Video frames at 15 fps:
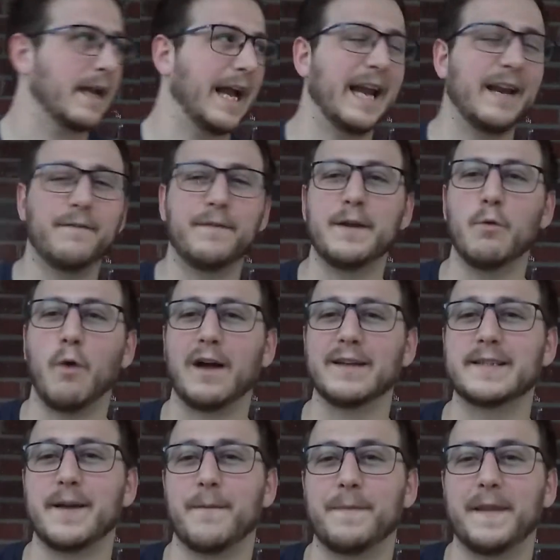And if you
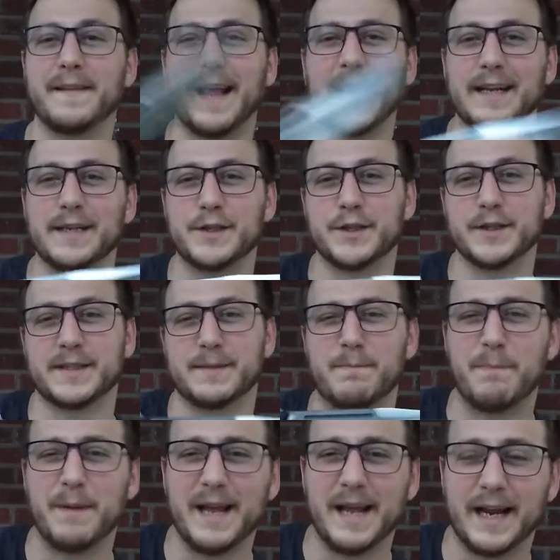want something that is
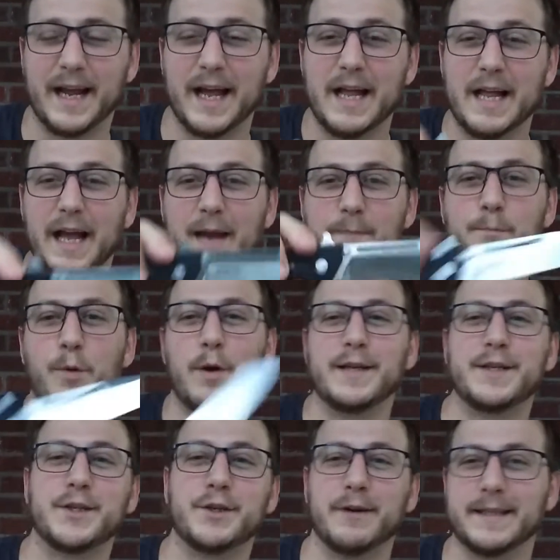just big and
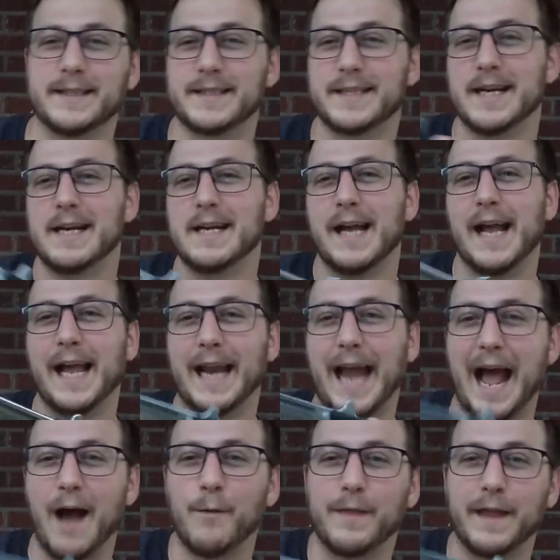boisterous and
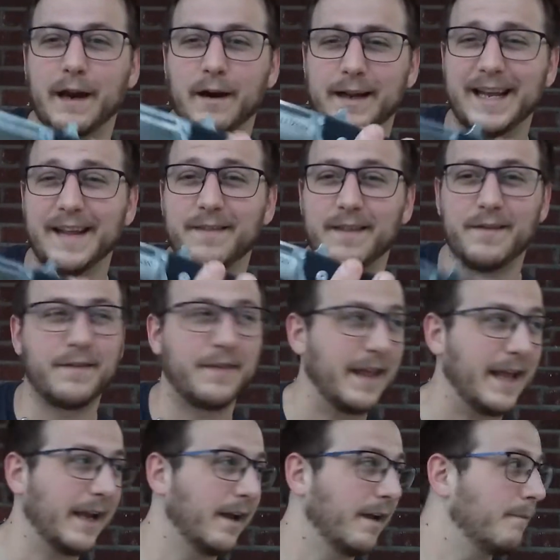out there, get this
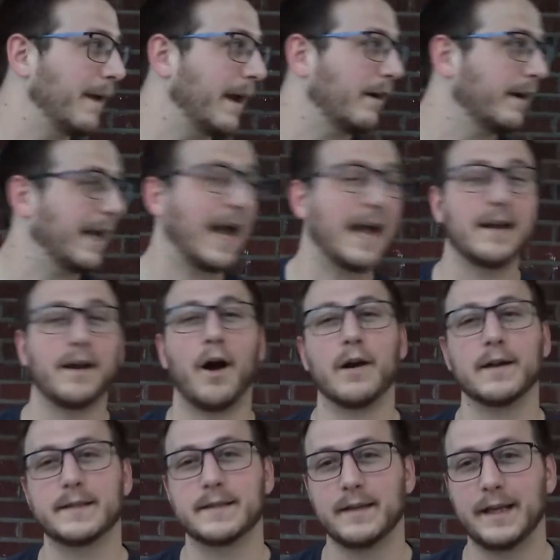thing. Better yet,
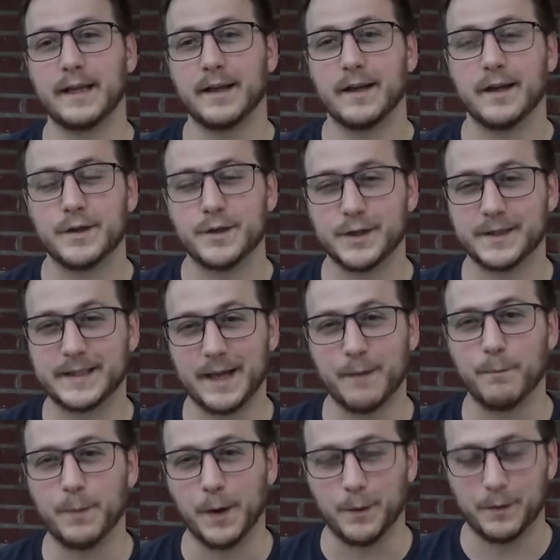honestly, just
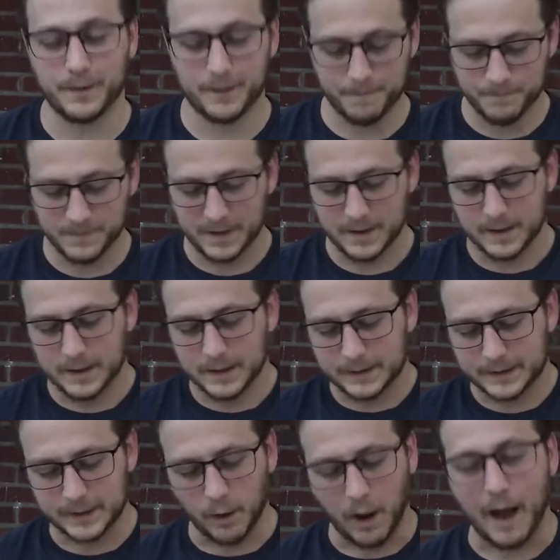get both.
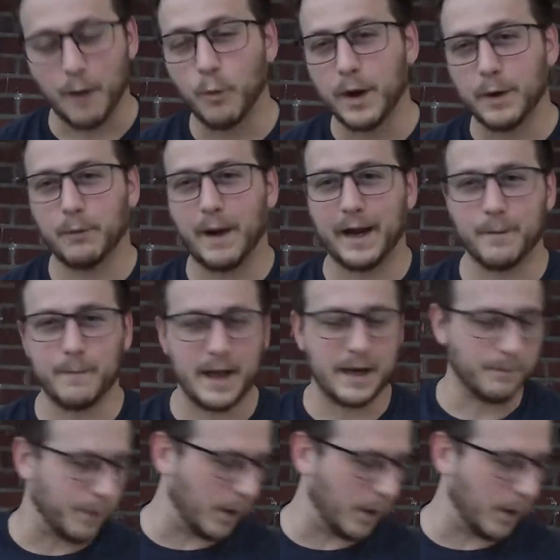So I would recommend